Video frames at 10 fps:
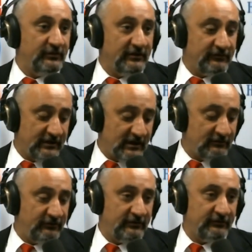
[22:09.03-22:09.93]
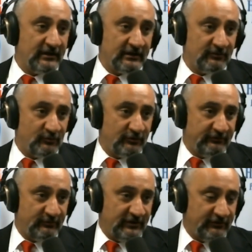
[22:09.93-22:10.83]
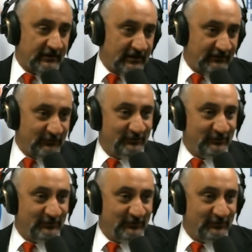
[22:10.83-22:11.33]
because now she's got the more information out of you.